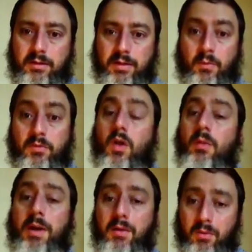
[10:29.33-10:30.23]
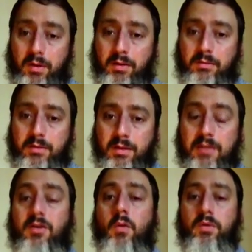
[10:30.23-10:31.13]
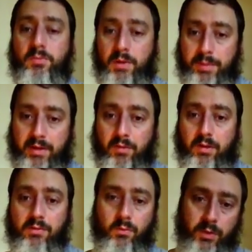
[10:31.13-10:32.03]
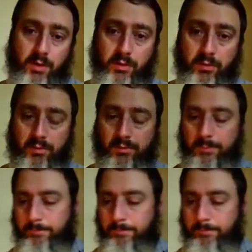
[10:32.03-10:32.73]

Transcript: It was all about oil. It's always been about oil. We all know this.